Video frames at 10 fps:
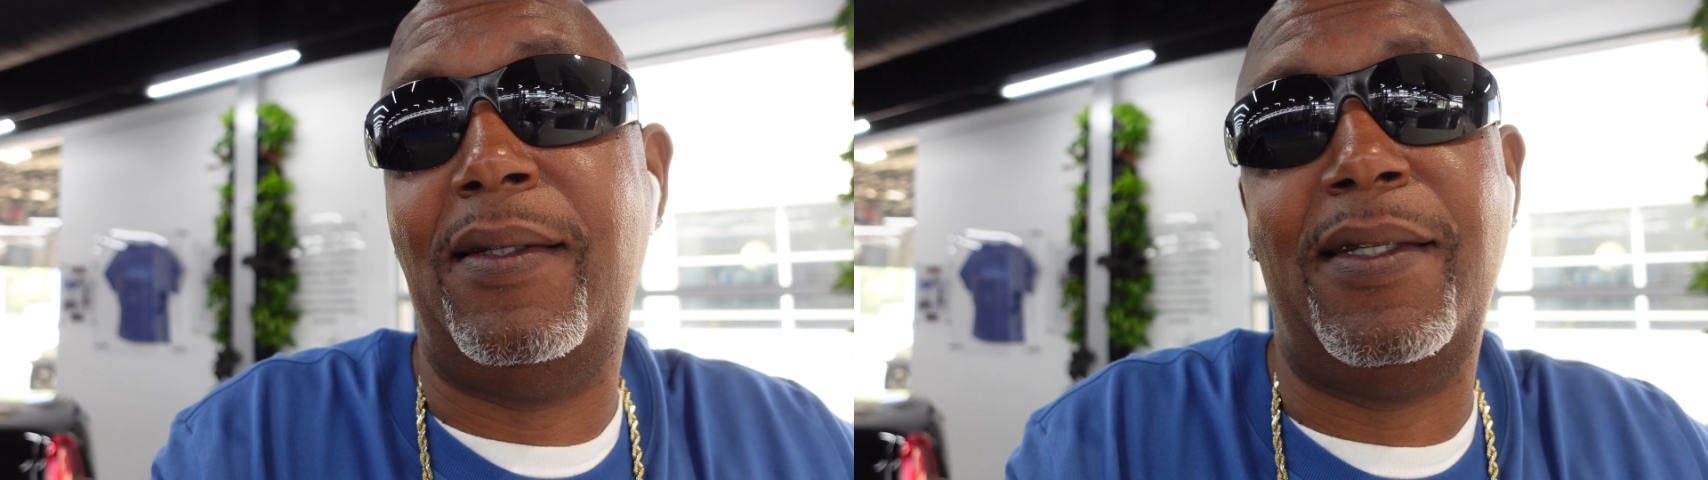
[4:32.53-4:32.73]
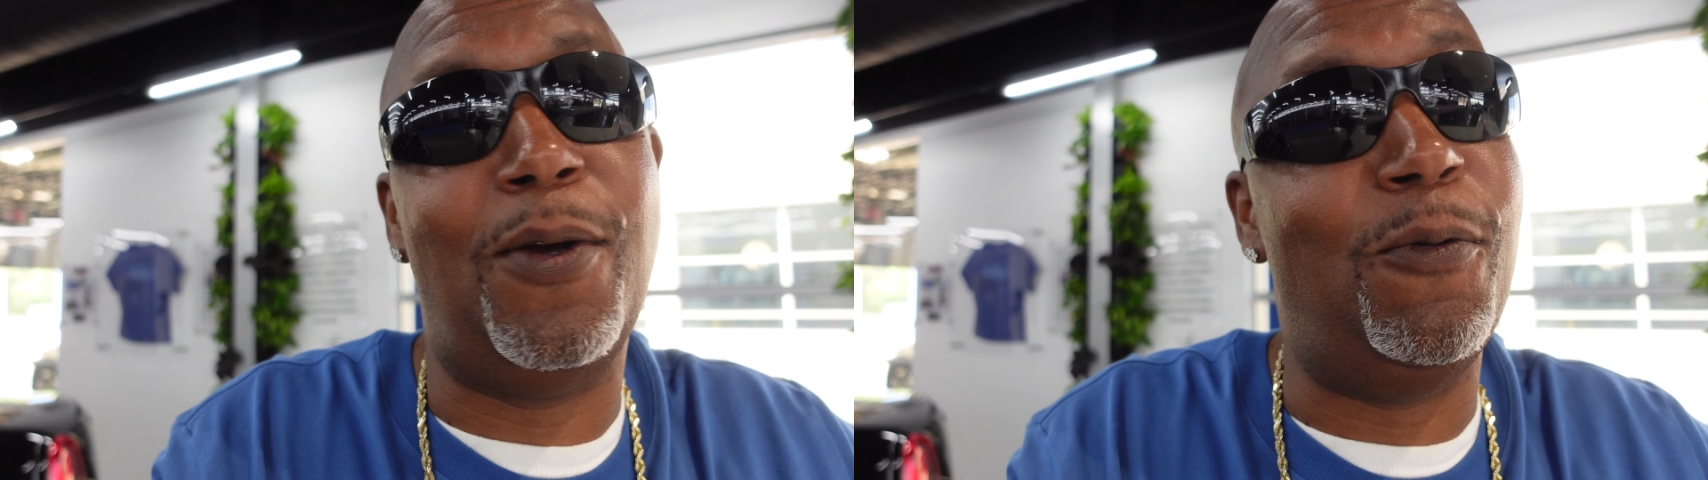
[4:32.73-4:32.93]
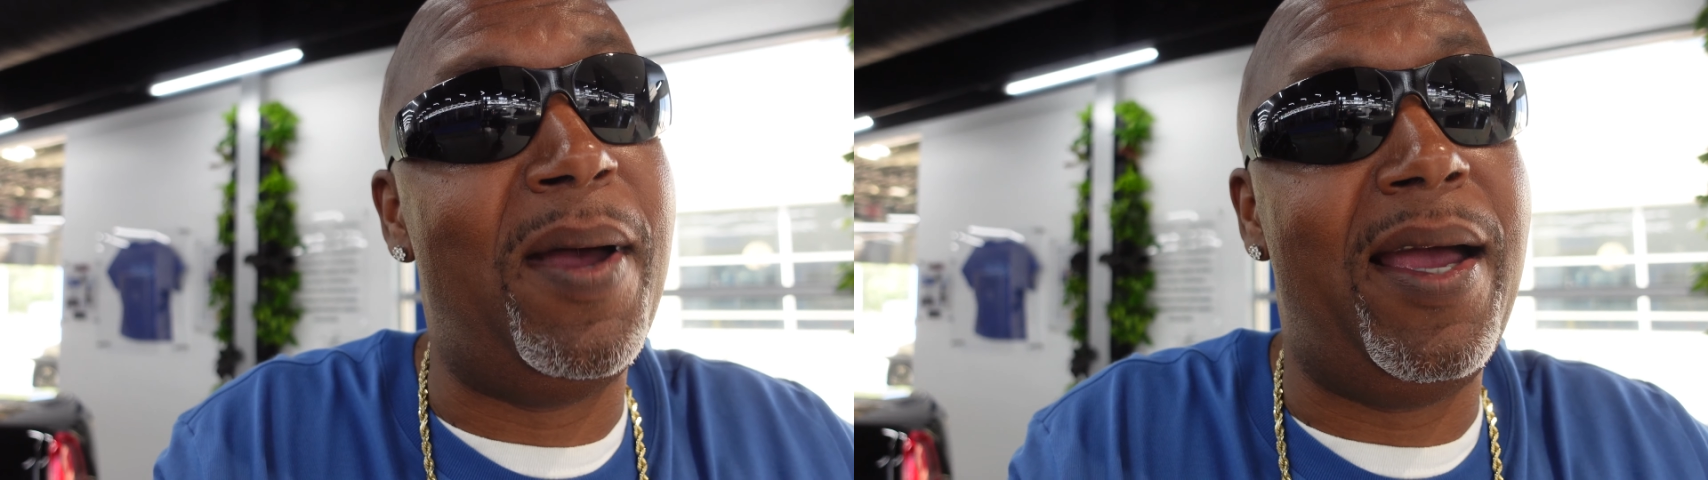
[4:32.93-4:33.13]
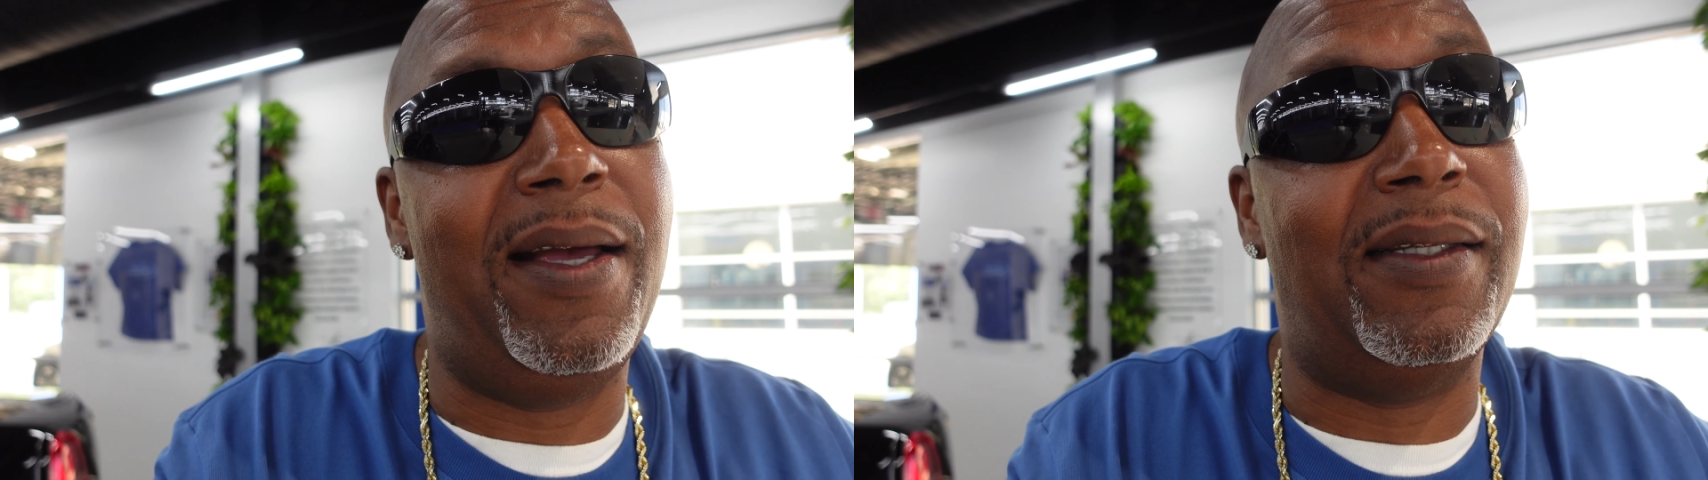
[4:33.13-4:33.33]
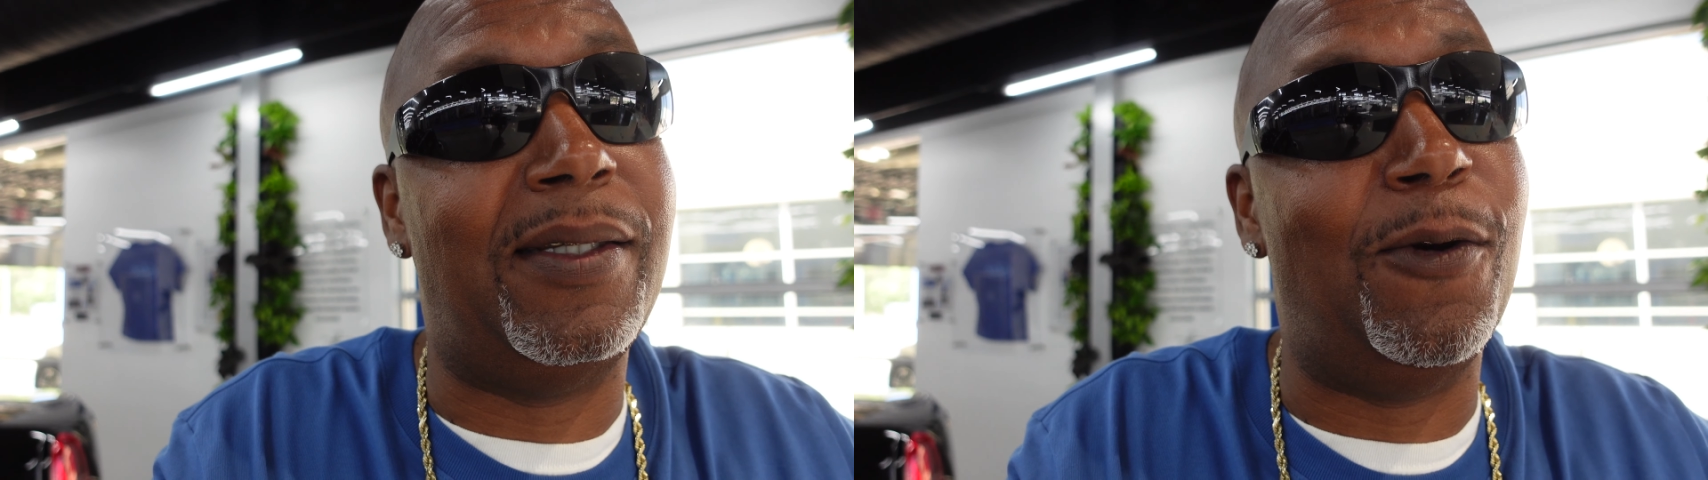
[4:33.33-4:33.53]
so
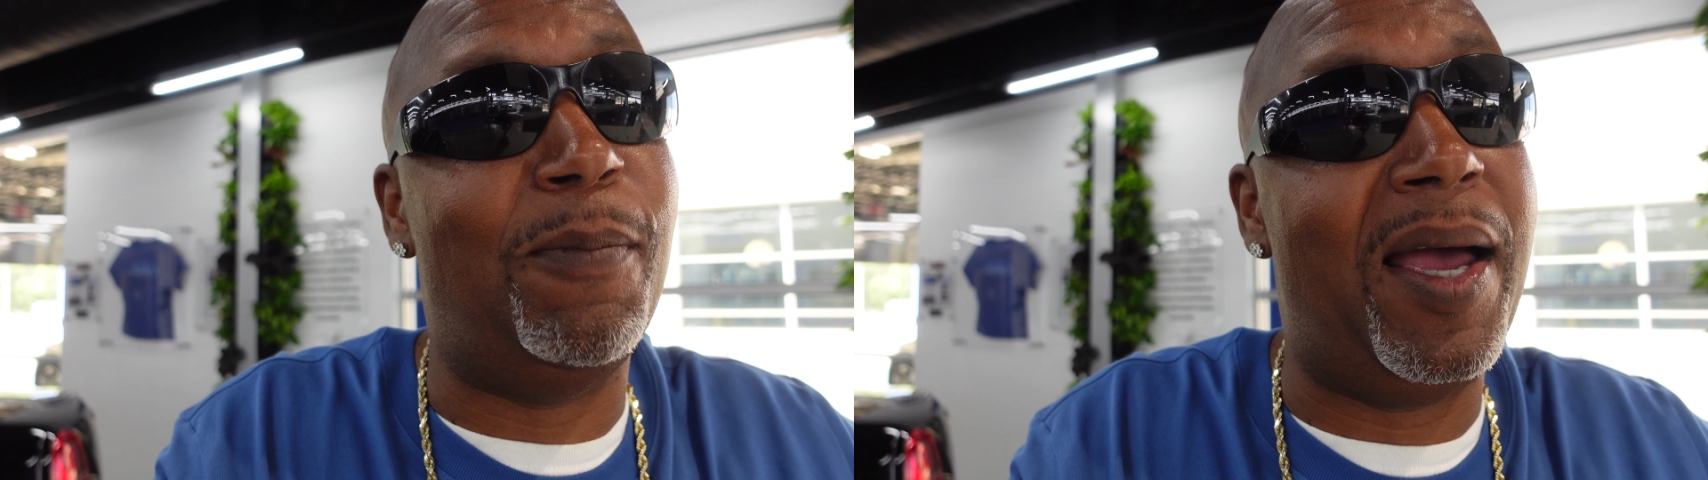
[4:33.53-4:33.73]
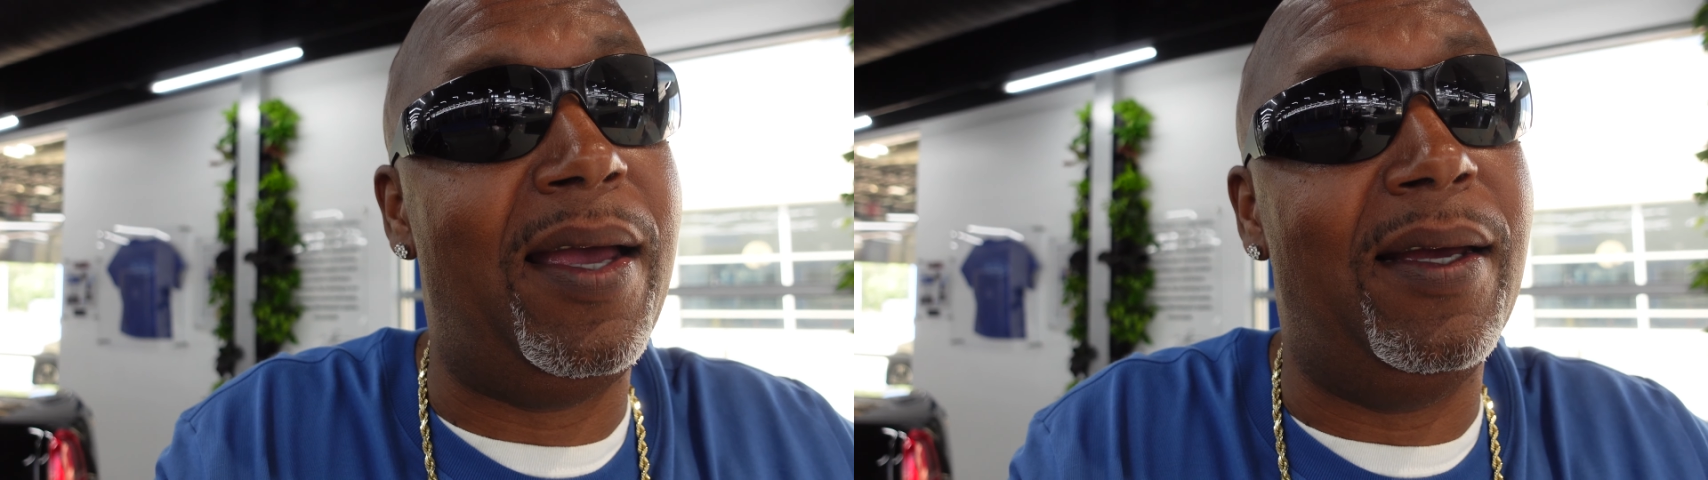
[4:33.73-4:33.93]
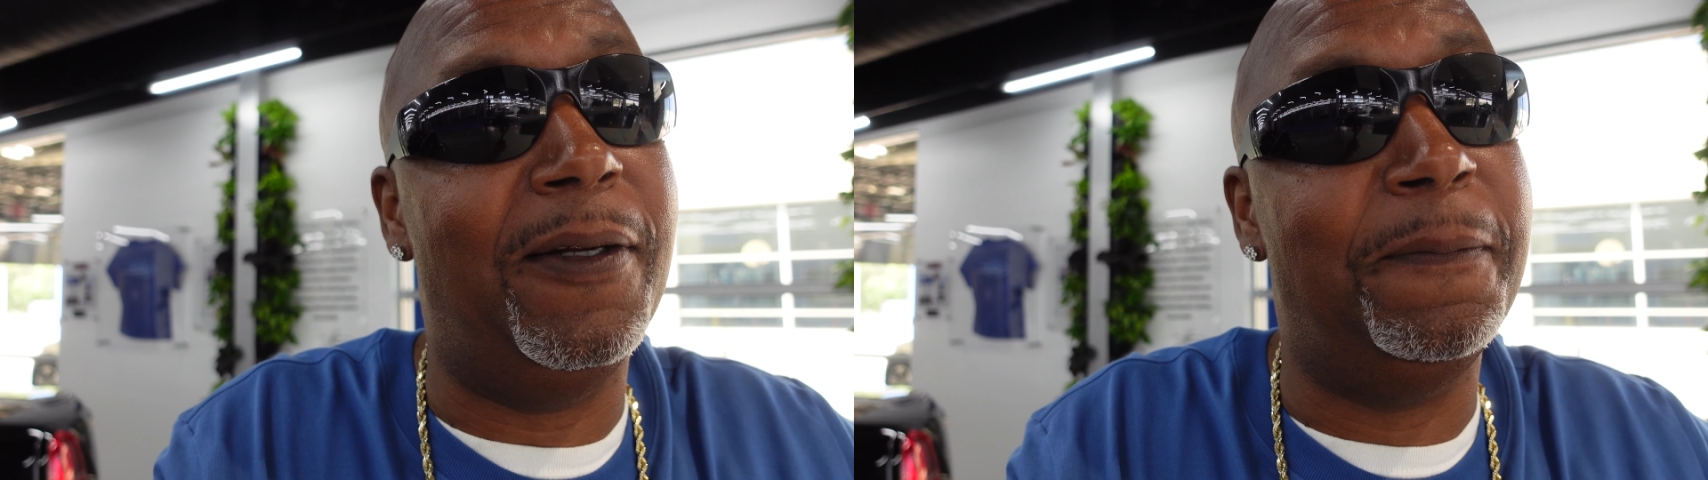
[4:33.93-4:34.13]
bad, so bad.